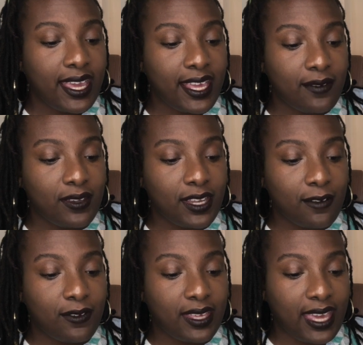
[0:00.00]
even
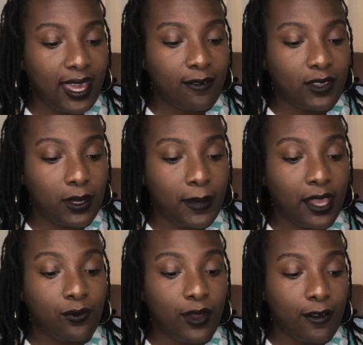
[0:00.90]
if it gave them
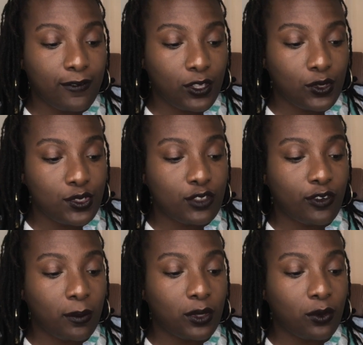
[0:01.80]
a refuge
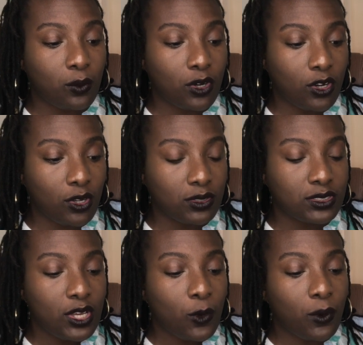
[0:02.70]
from the world
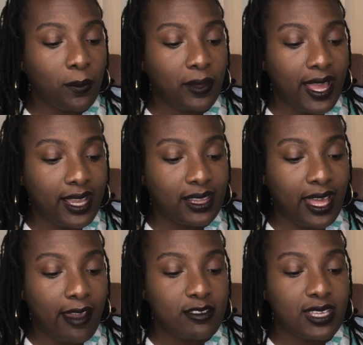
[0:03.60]
where black lives